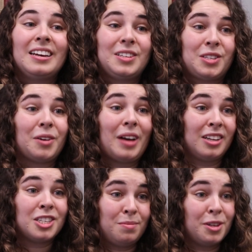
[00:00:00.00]
so
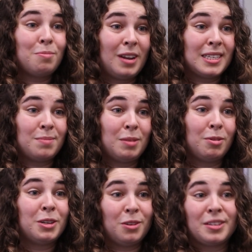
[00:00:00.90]
LGBTQ+
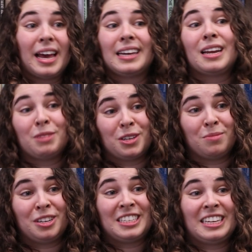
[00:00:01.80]
people, but also academic
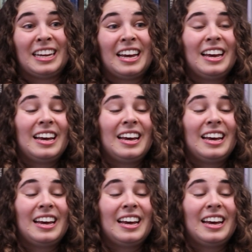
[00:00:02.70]
community.